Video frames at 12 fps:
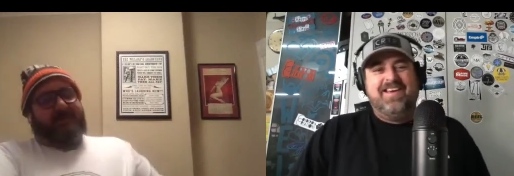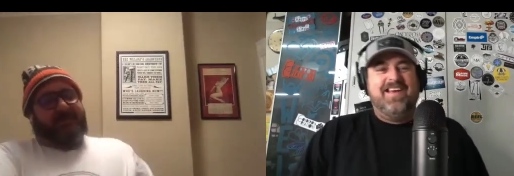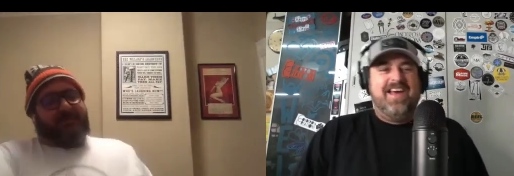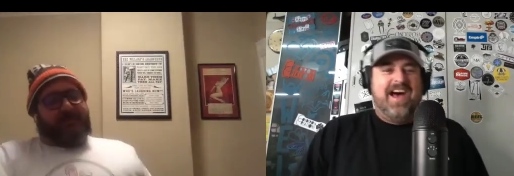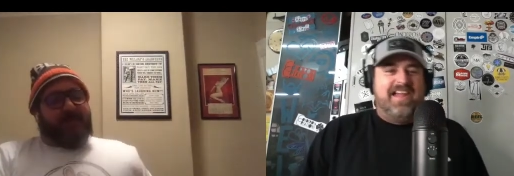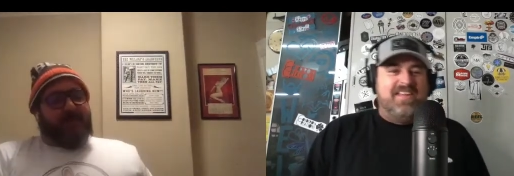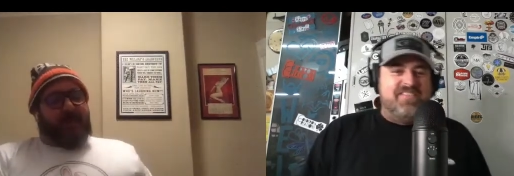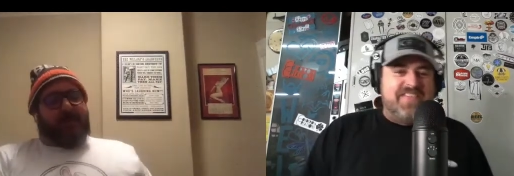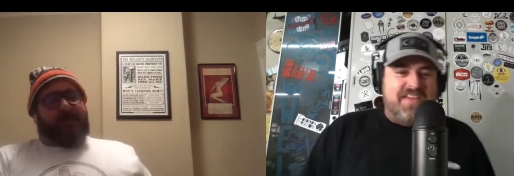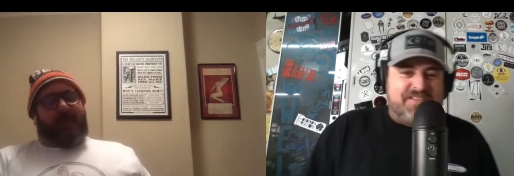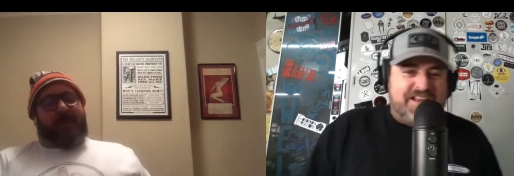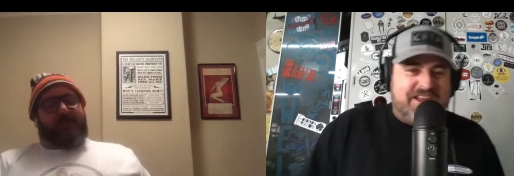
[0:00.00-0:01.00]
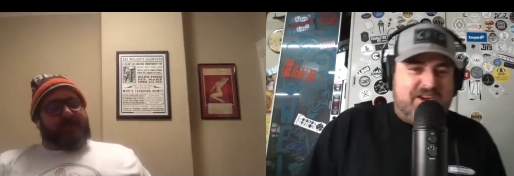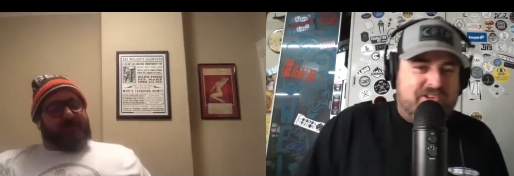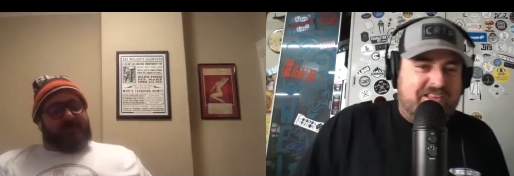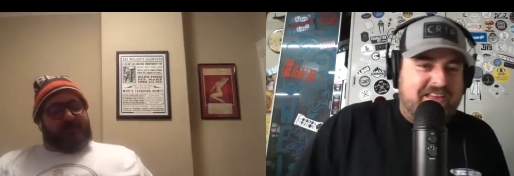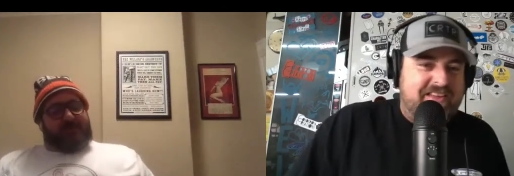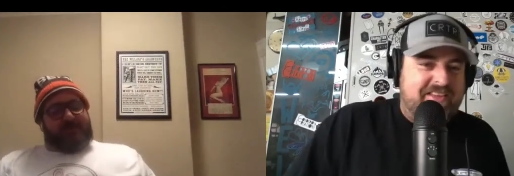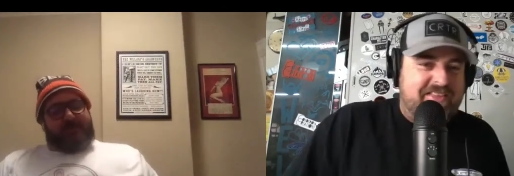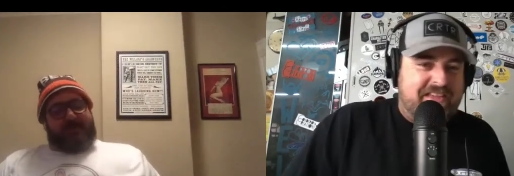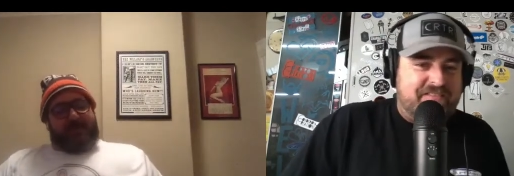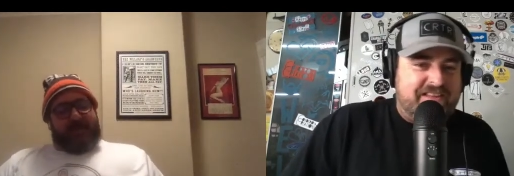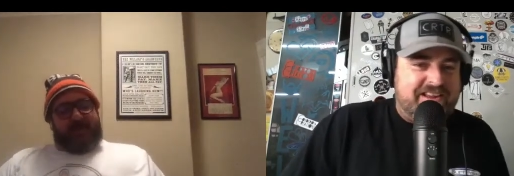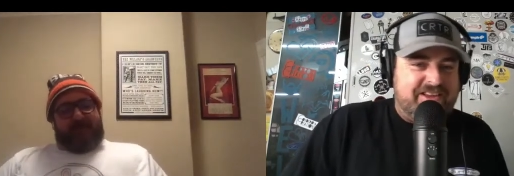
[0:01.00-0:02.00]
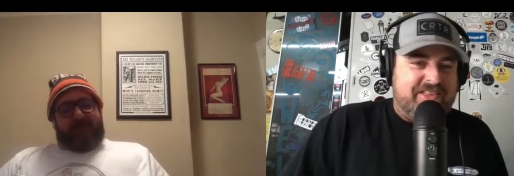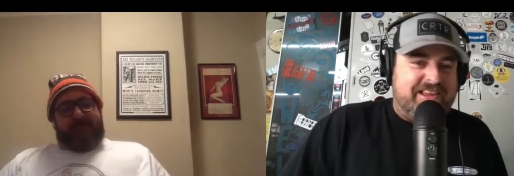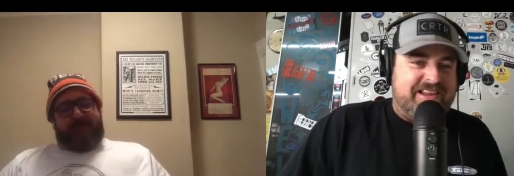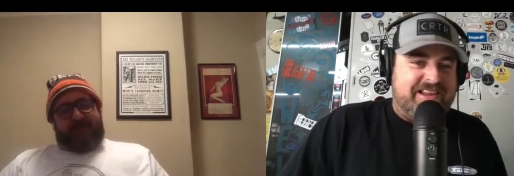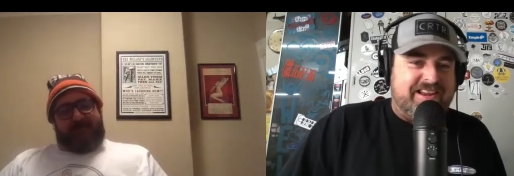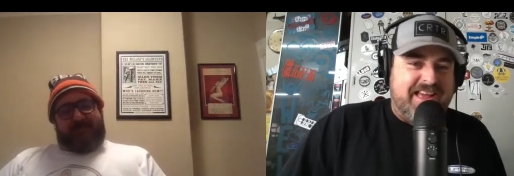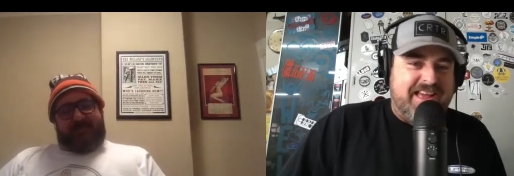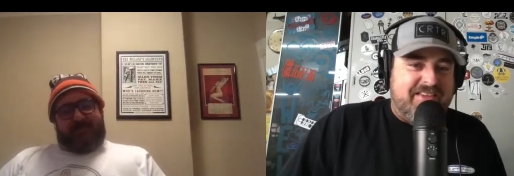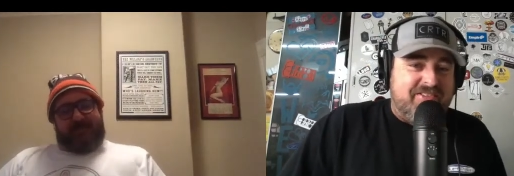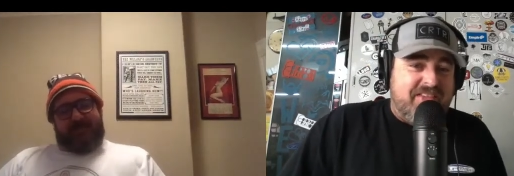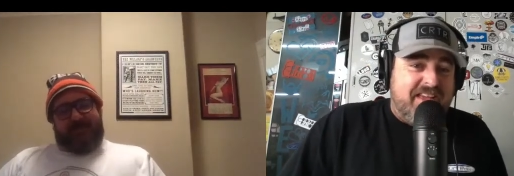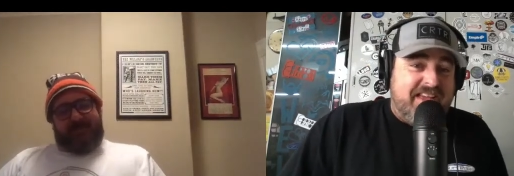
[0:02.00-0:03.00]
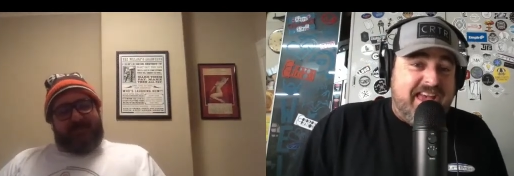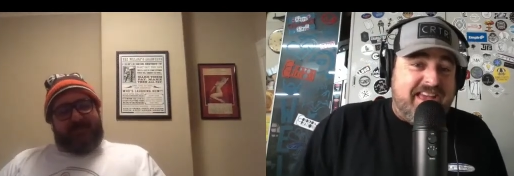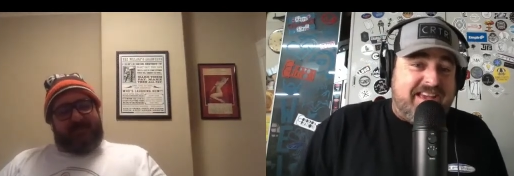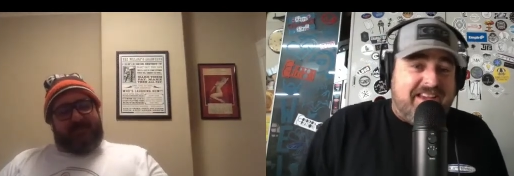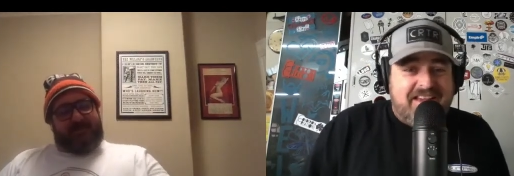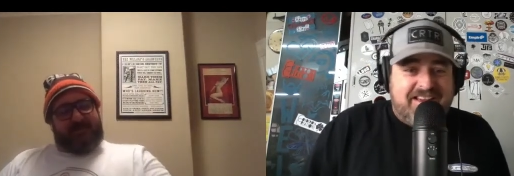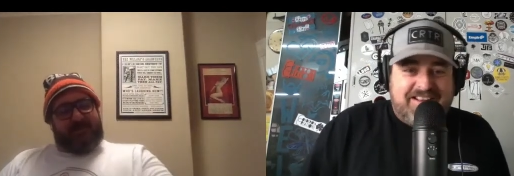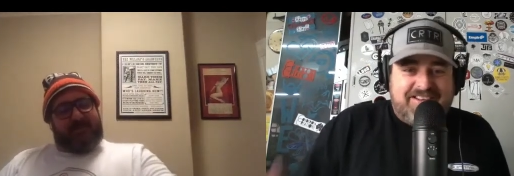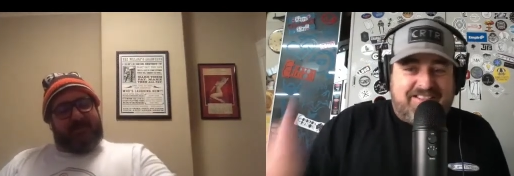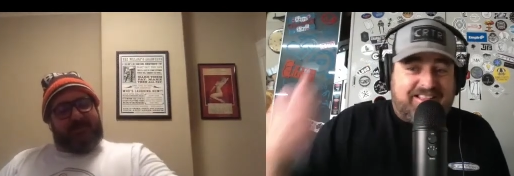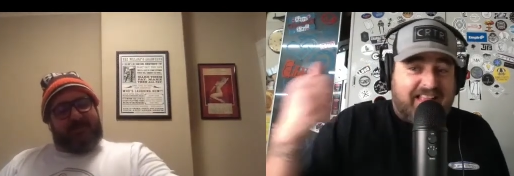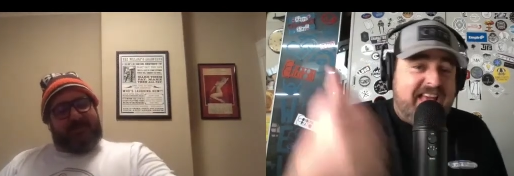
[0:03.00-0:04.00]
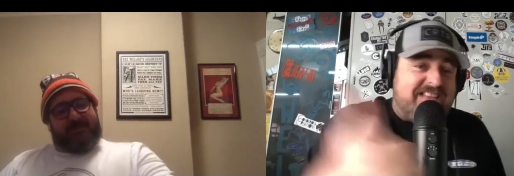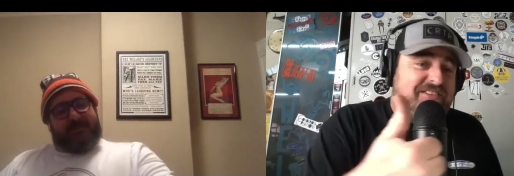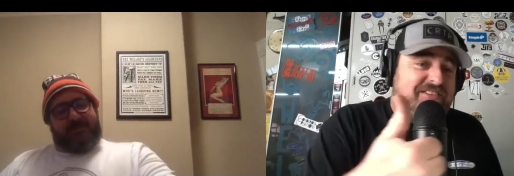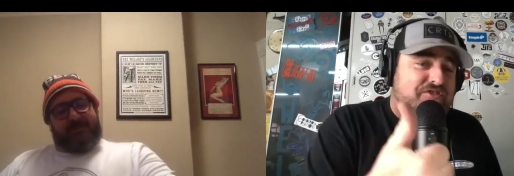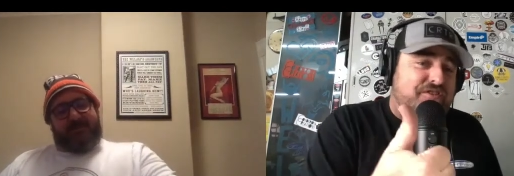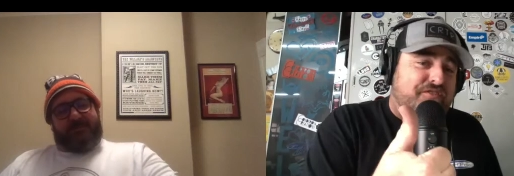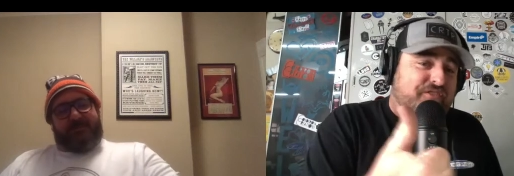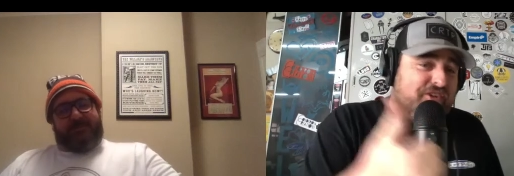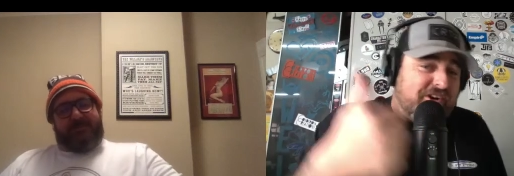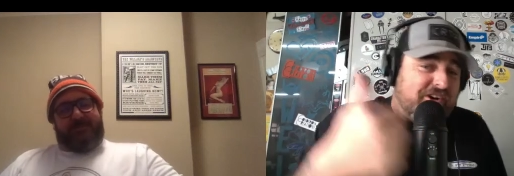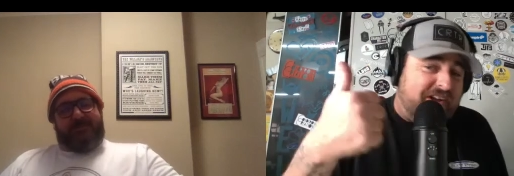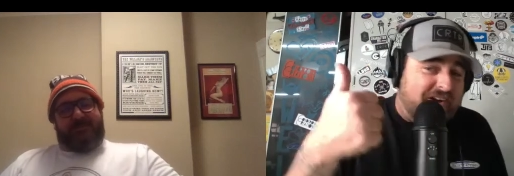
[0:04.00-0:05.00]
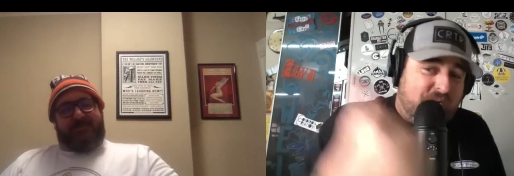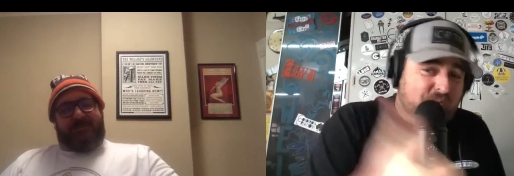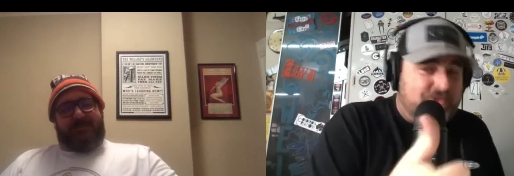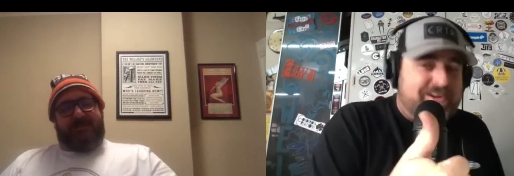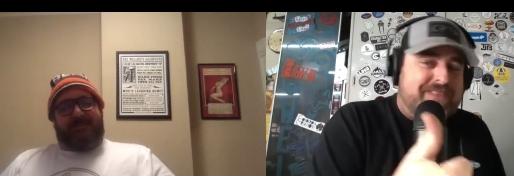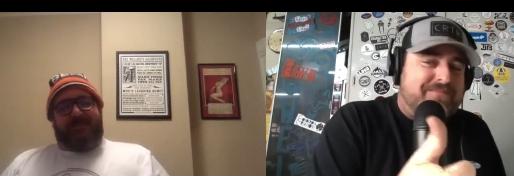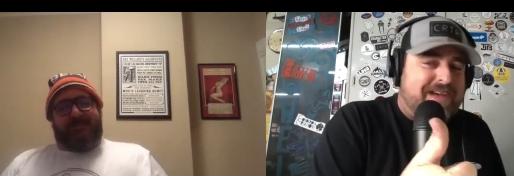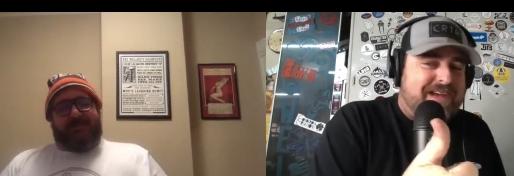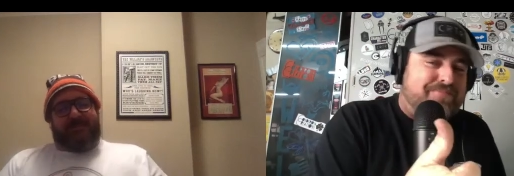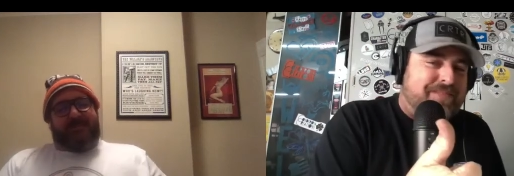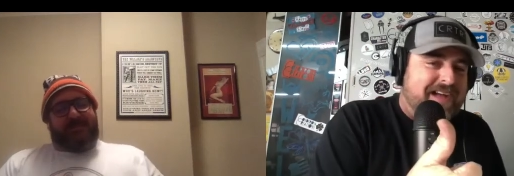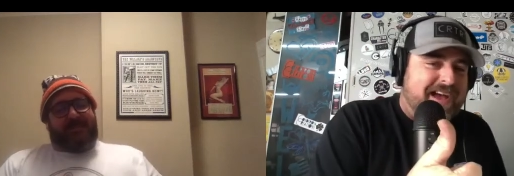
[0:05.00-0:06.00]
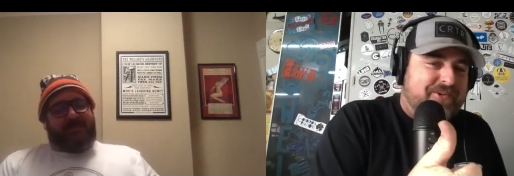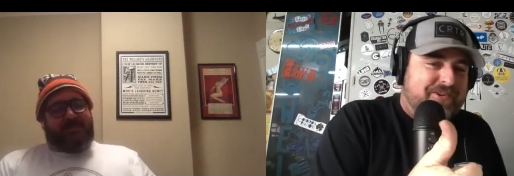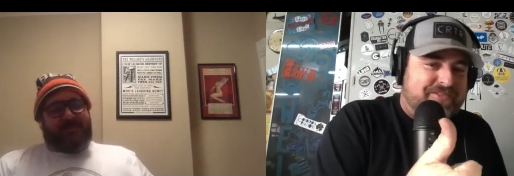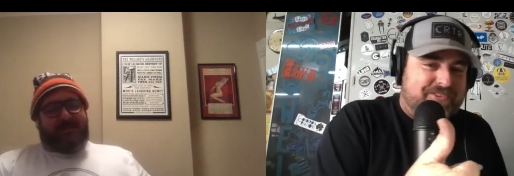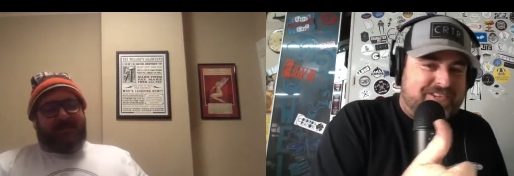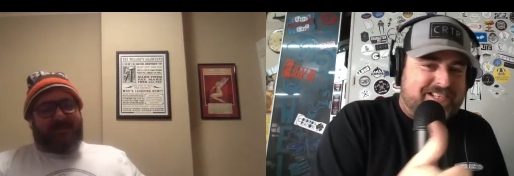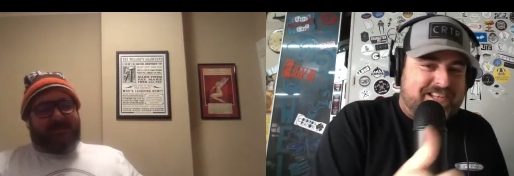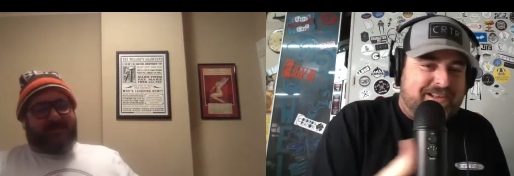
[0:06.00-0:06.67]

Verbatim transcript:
Speaker 1: I love in that video that video that he did. Hey, thanks, Luke, for holding my plywood for six